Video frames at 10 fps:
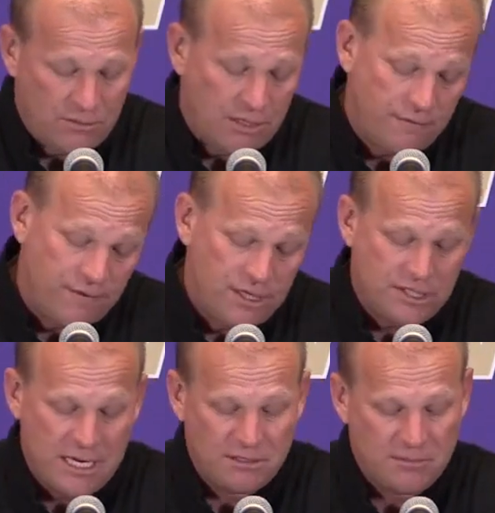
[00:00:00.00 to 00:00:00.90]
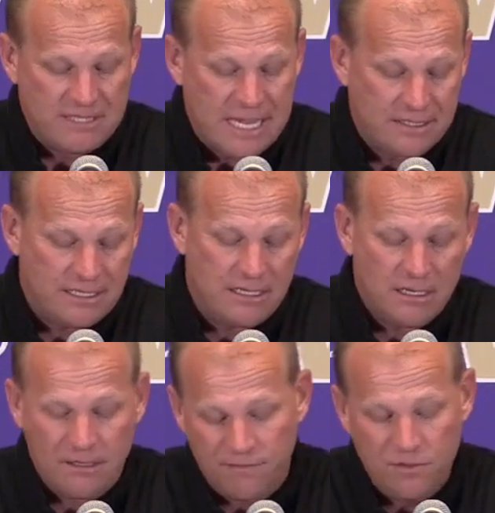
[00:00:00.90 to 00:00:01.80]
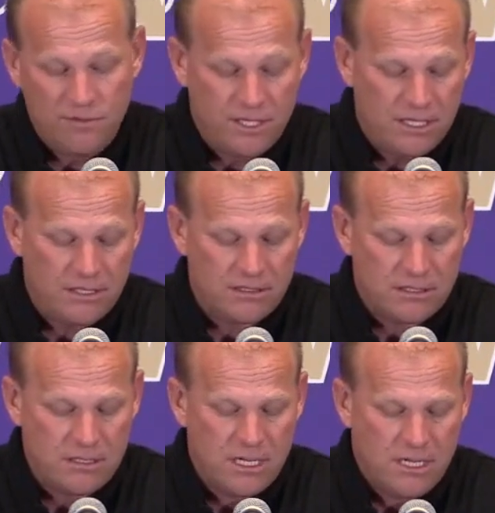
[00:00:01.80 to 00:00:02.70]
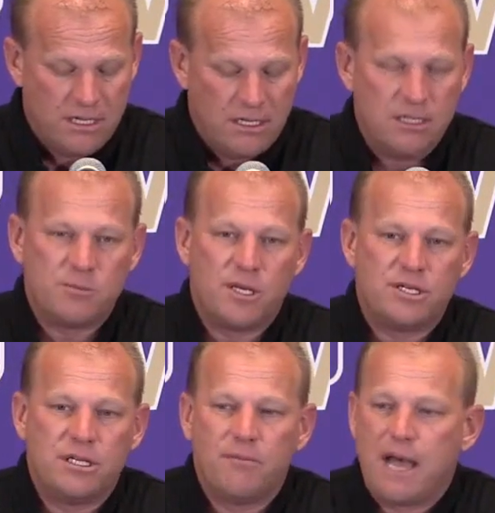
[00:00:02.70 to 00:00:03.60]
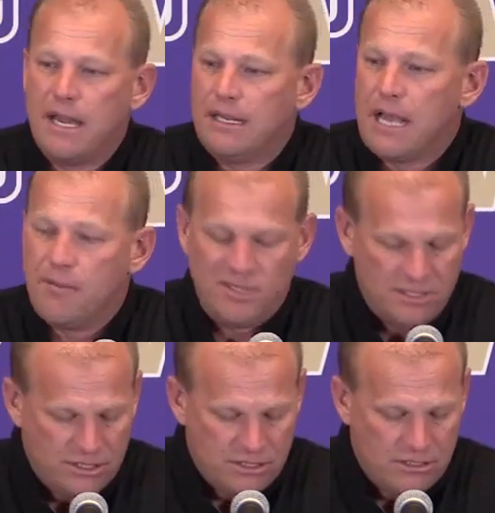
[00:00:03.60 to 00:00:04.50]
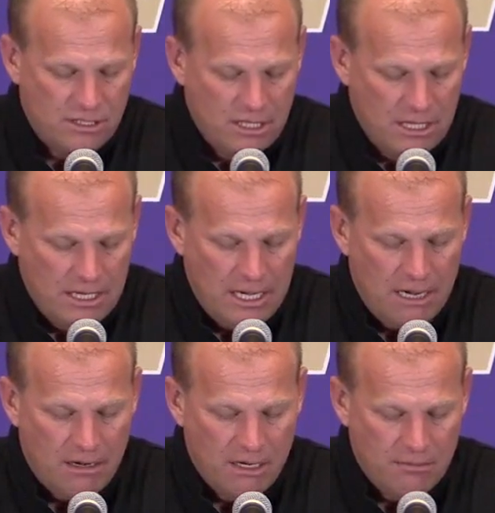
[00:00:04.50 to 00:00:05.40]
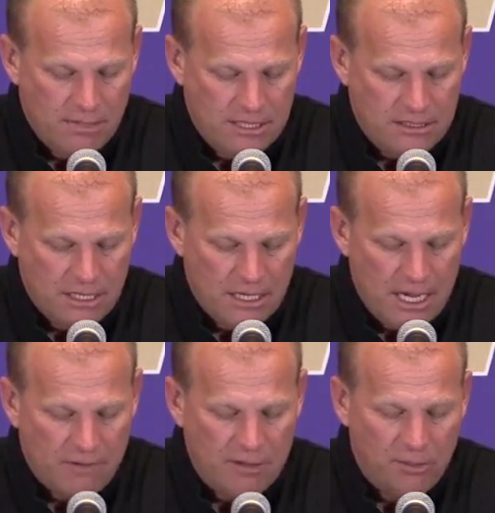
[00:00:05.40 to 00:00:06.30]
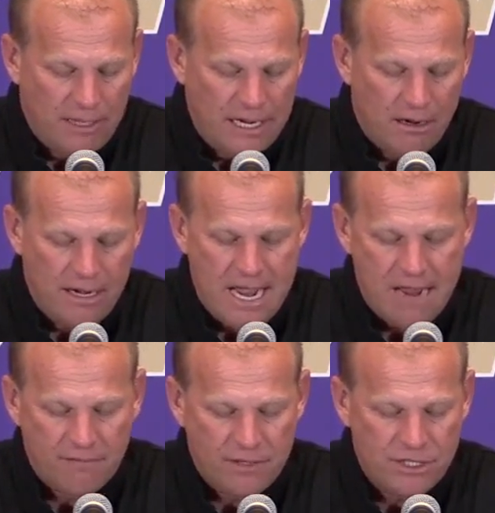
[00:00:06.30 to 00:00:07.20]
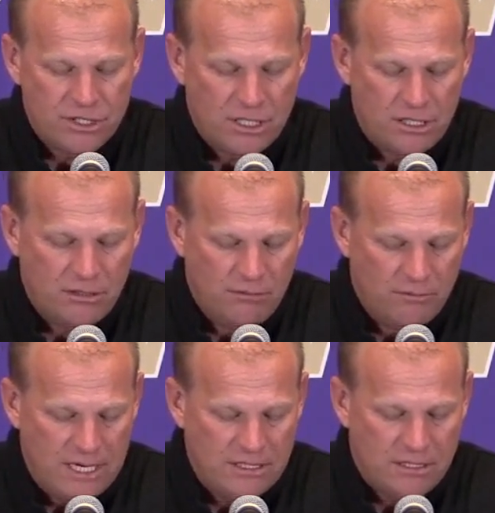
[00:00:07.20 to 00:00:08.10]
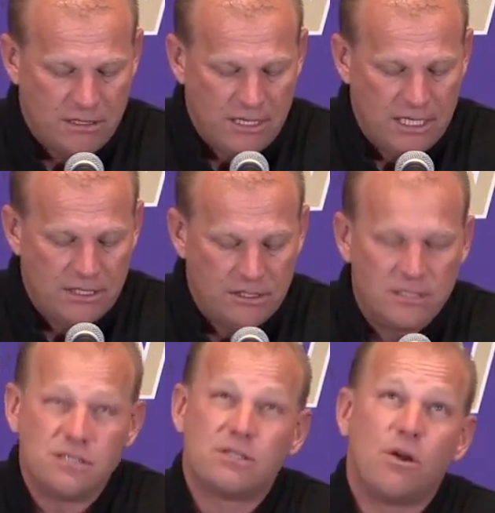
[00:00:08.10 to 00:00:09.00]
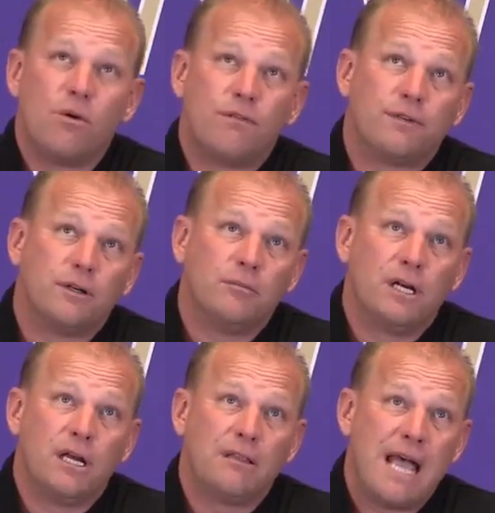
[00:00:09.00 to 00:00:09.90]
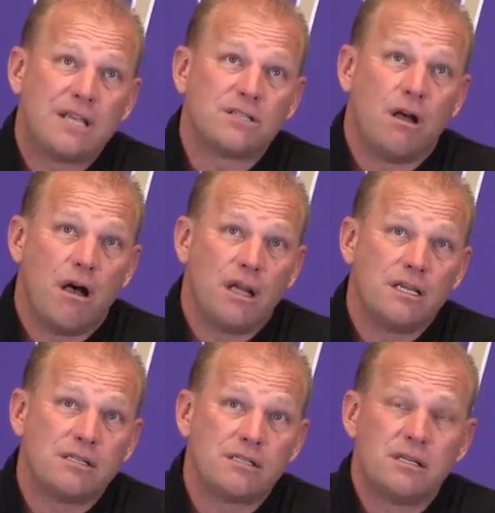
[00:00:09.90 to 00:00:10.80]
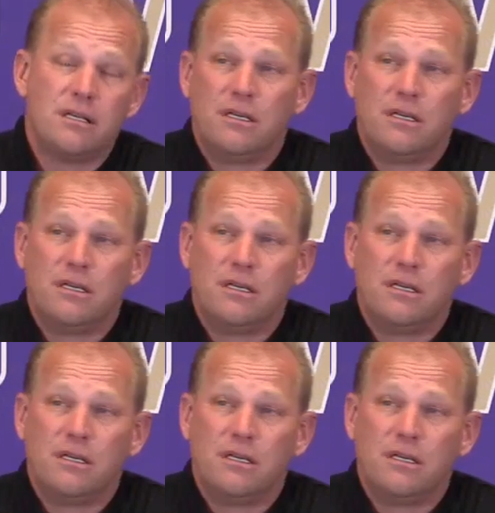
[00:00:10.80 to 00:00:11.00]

and they're finishing out some testing on a few things, and especially in the body composition area. But every player on average raised their in, this is going from last August